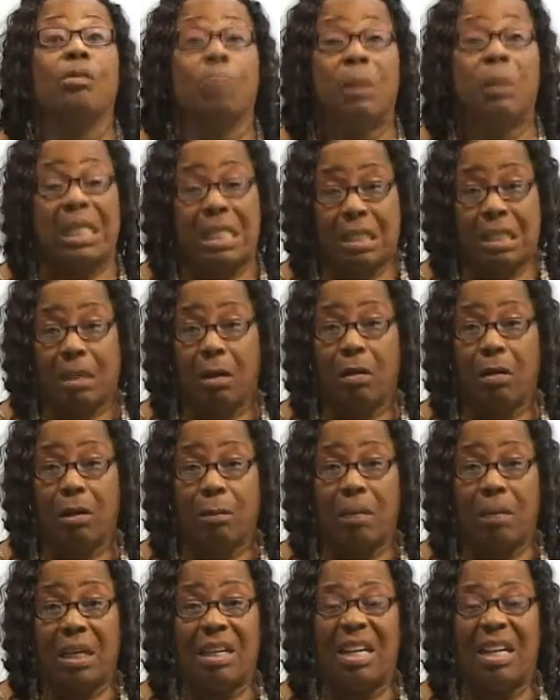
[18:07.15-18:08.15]
Please call
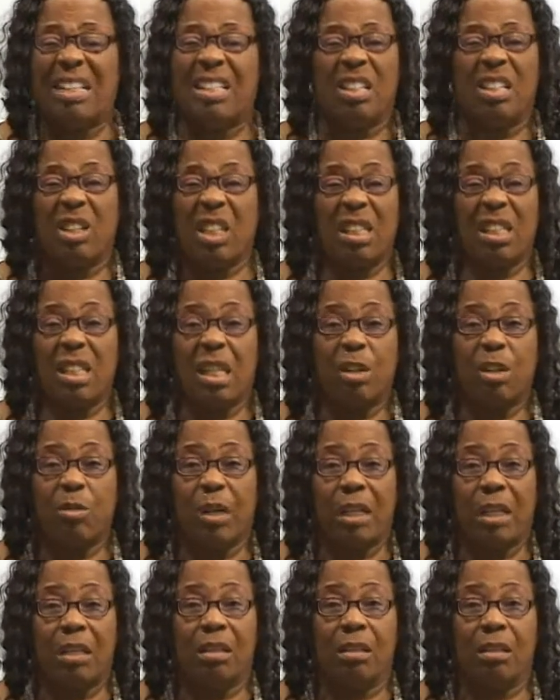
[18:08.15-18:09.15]
me. It's not a
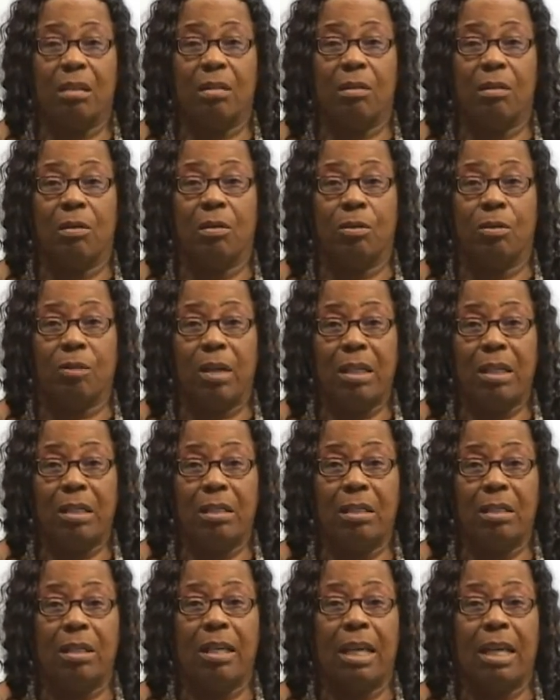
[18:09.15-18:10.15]
secret. All
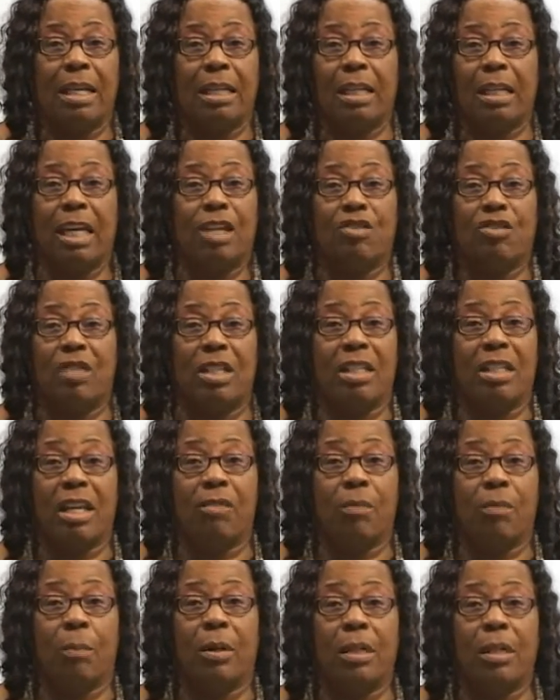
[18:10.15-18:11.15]
right? Education is
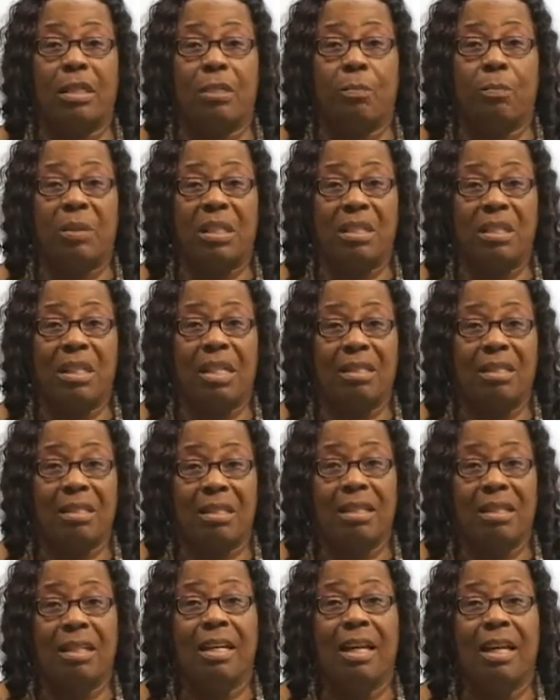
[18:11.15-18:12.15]
everybody's
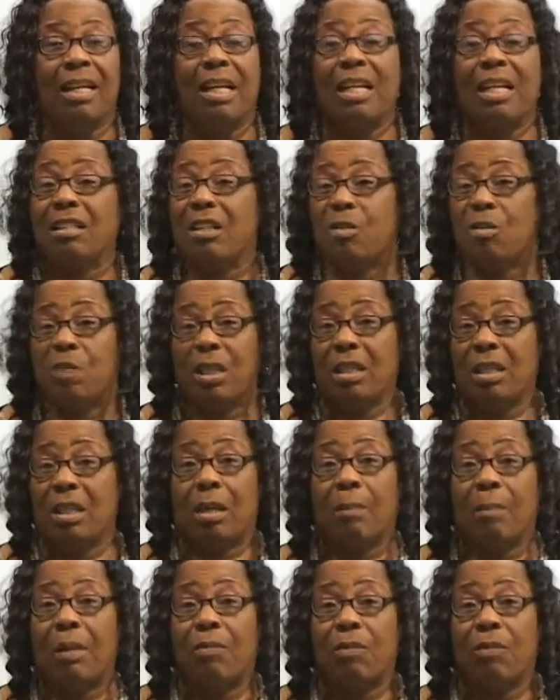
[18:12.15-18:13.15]
business, and that's the only thing
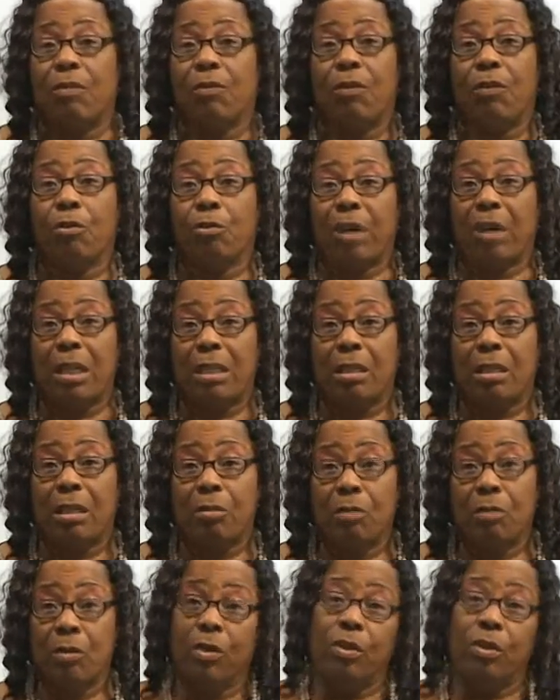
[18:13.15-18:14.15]
I'm living for right
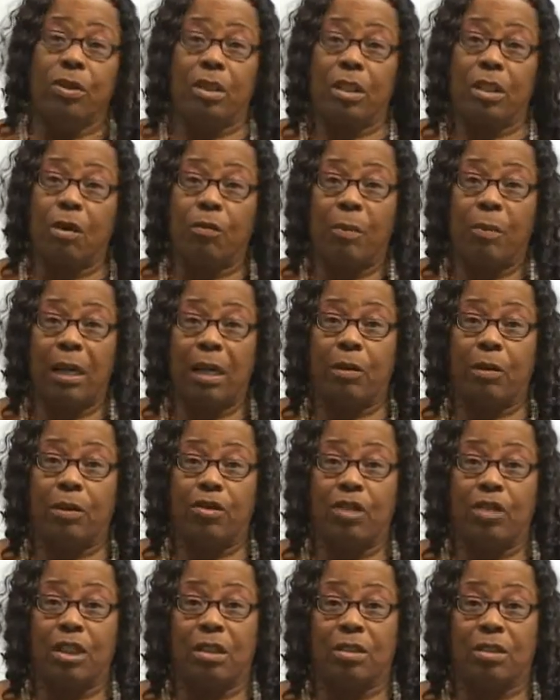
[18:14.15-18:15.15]
now. Serve my
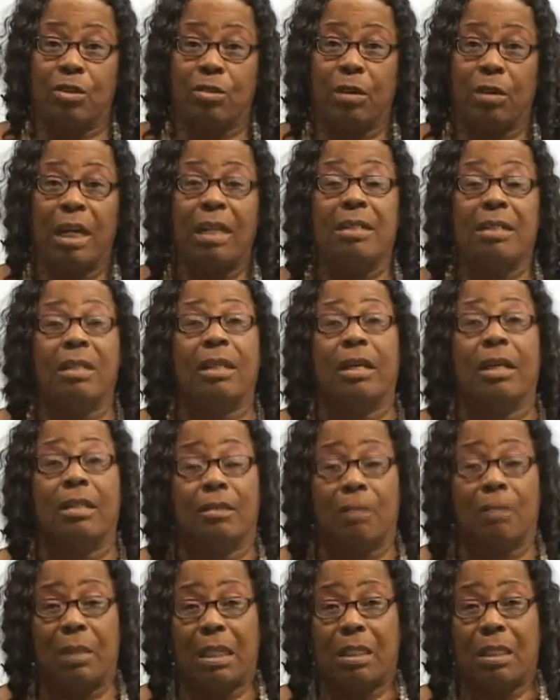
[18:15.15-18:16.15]
Lord Jesus Christ, and
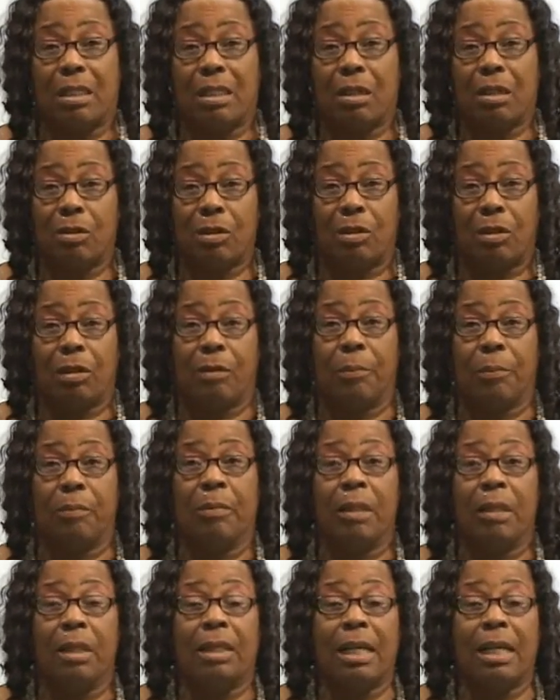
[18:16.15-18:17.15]
to make certain
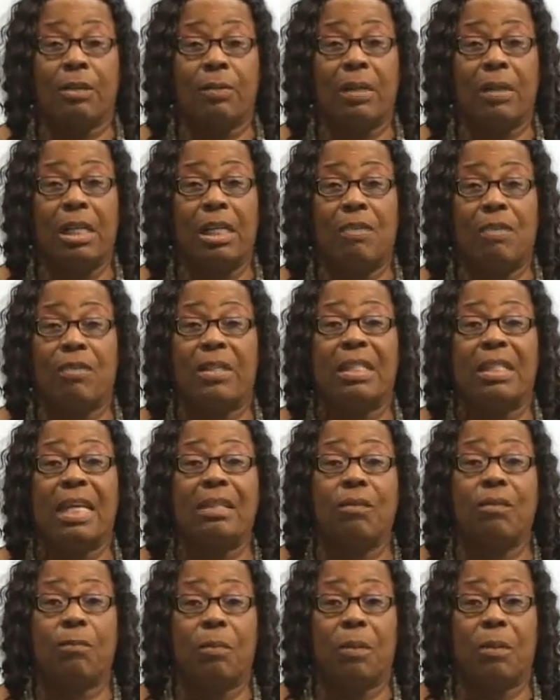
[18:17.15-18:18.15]
that we leave a
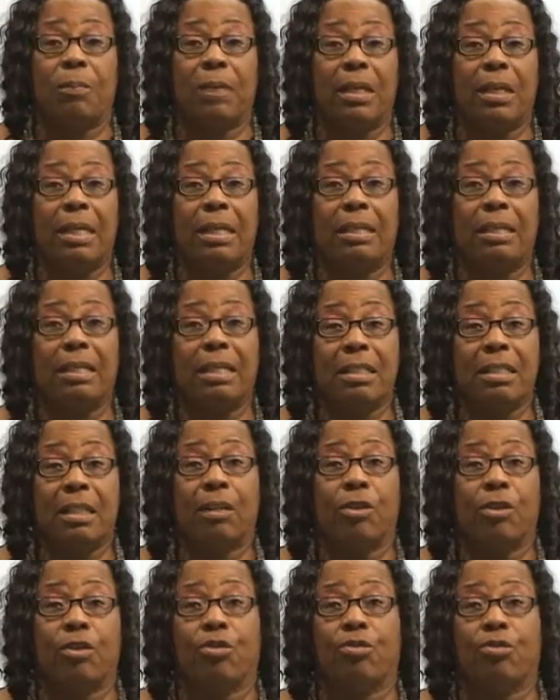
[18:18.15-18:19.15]
set of people in this
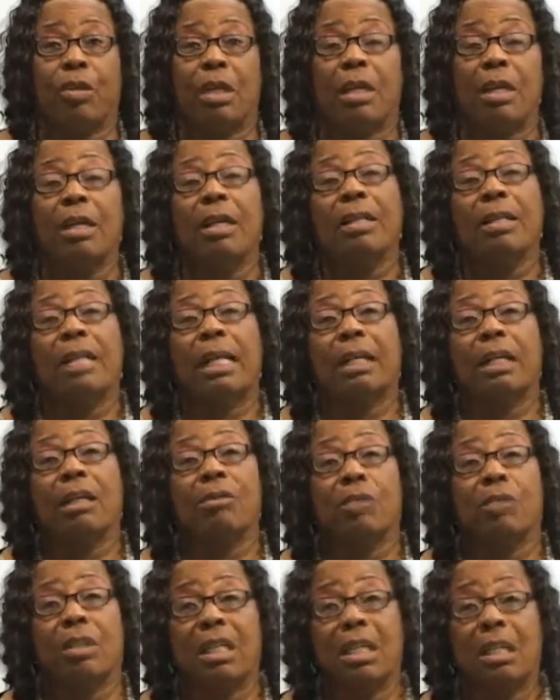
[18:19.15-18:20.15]
country that
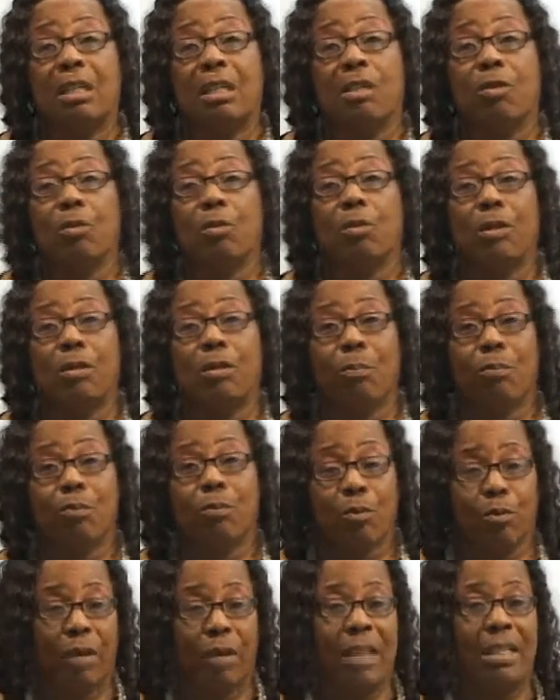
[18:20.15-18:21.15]
continue with
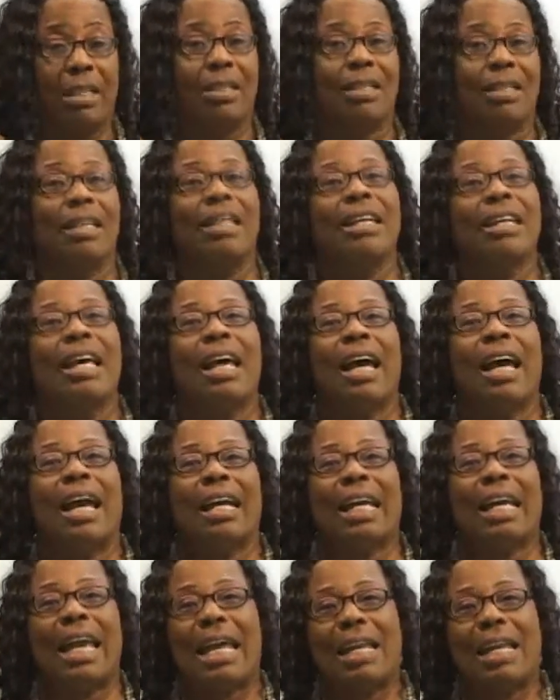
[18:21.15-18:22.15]
progress.
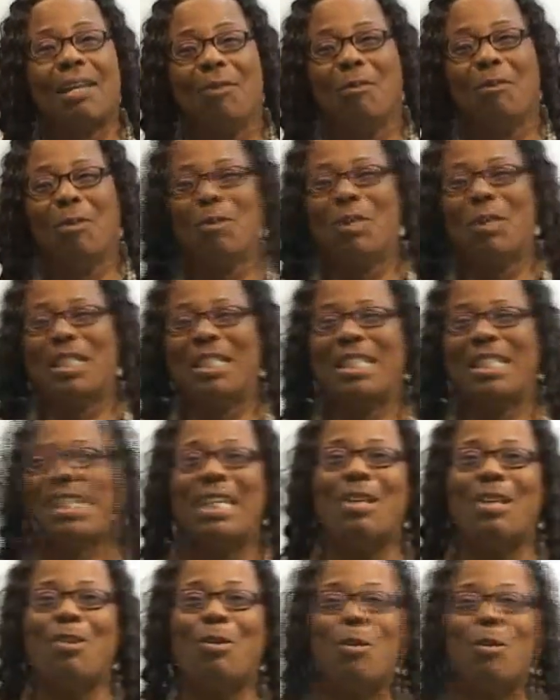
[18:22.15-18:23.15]
Again, we will
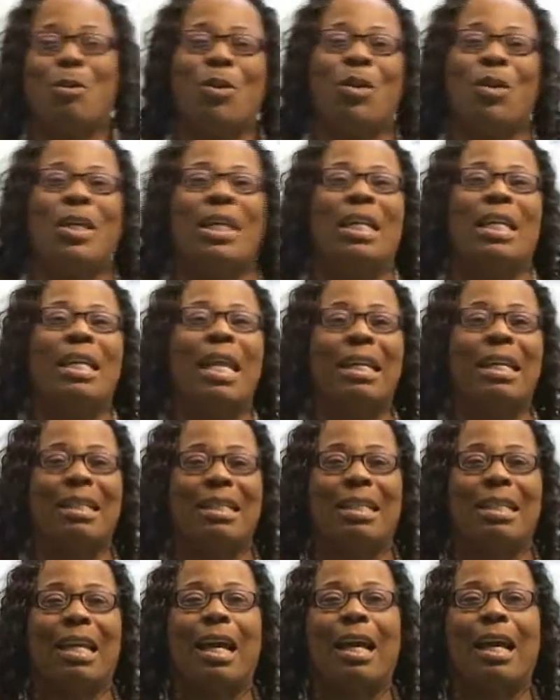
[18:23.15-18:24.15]
see you
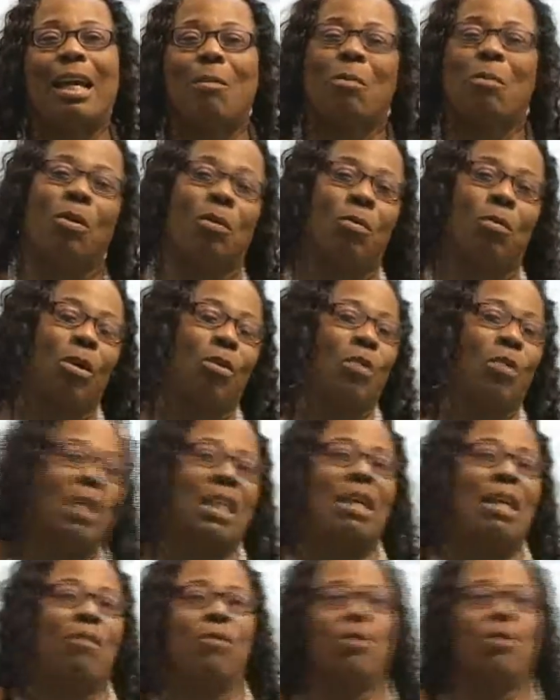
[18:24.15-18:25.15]
next time when we
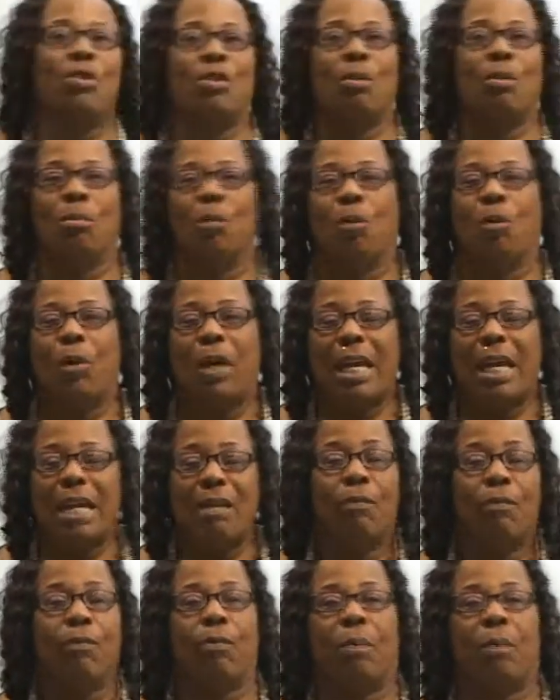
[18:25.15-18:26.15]
give you some more
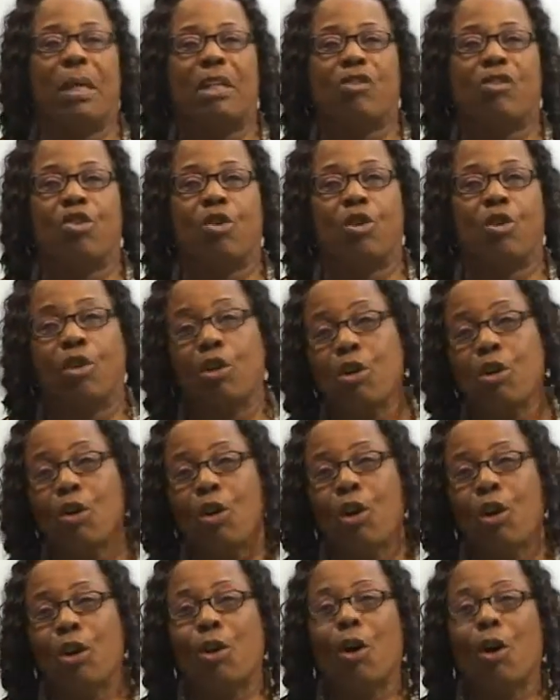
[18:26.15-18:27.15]
information
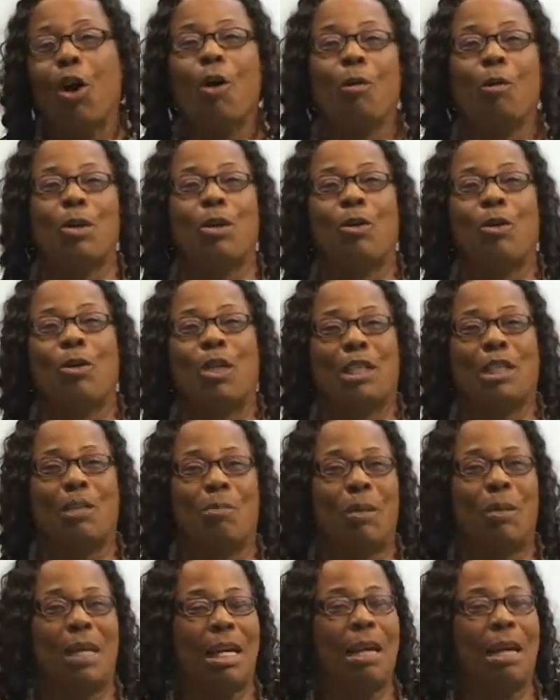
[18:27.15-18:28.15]
on how you're going to
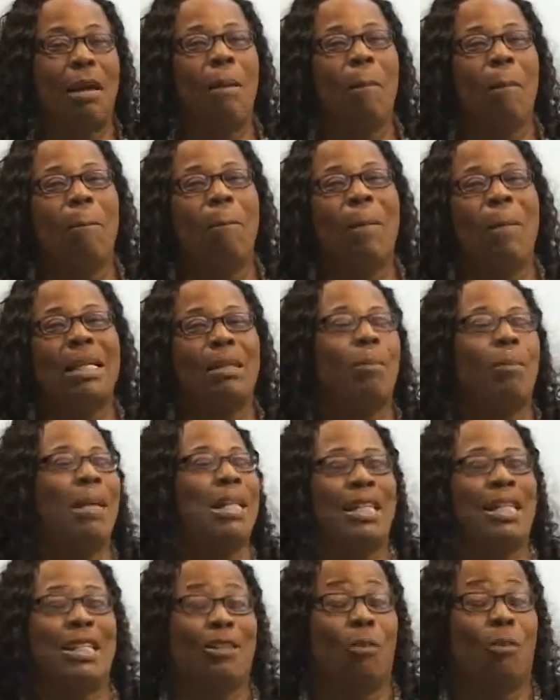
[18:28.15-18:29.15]
be
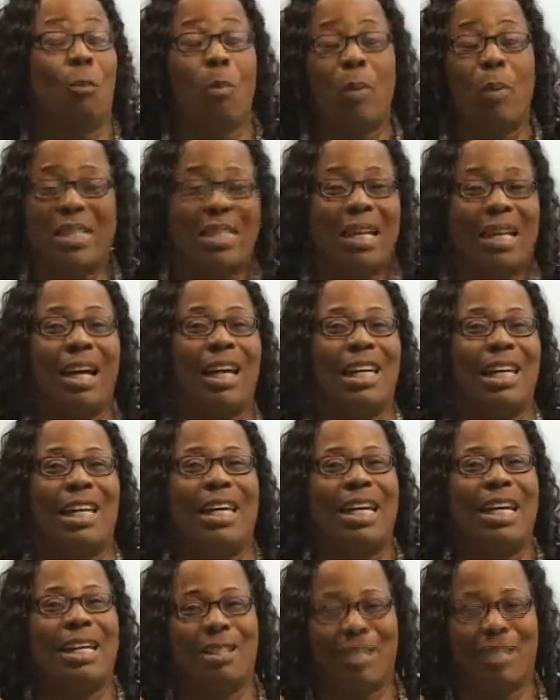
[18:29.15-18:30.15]
mathematics wizard
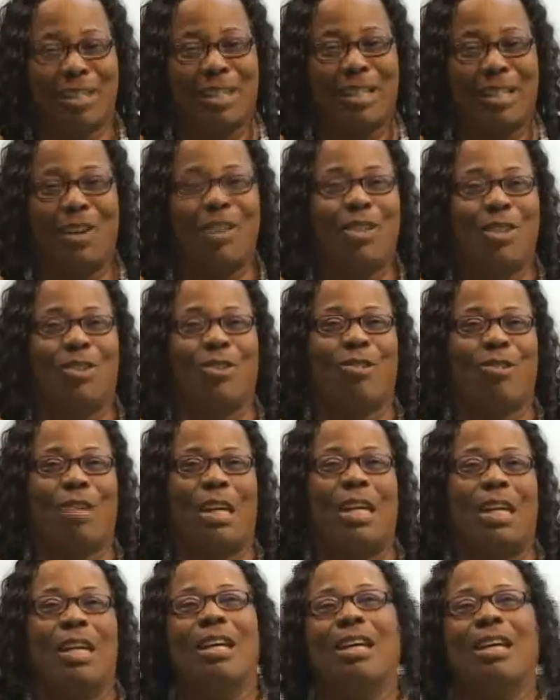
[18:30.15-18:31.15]
in this country.
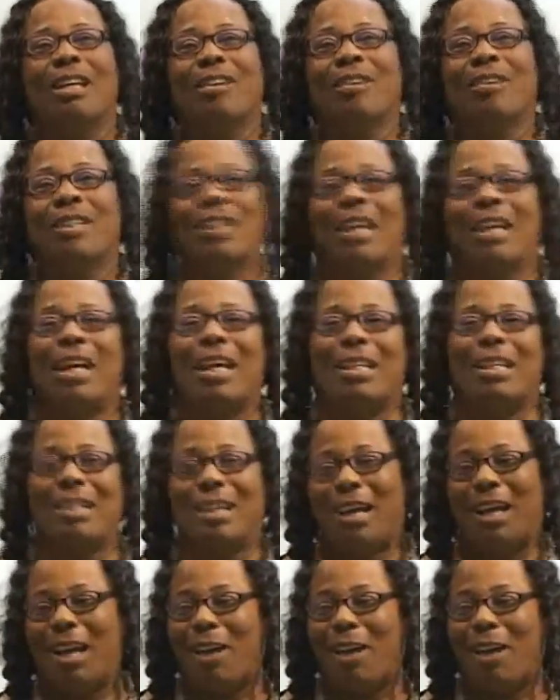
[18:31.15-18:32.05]
Good night.